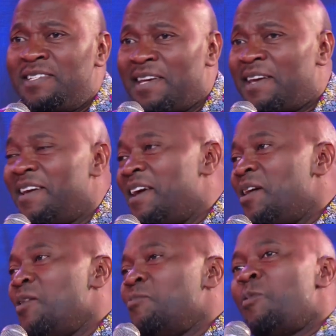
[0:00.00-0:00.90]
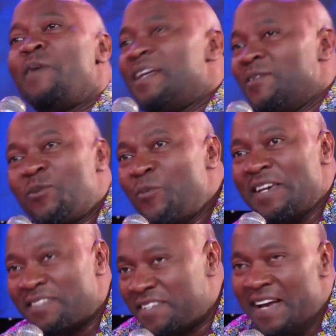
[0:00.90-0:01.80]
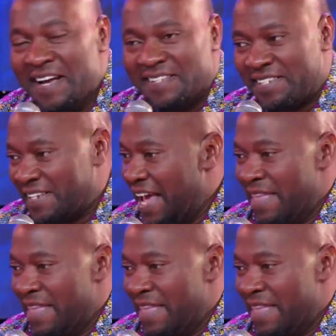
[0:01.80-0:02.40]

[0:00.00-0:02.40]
day we were doing church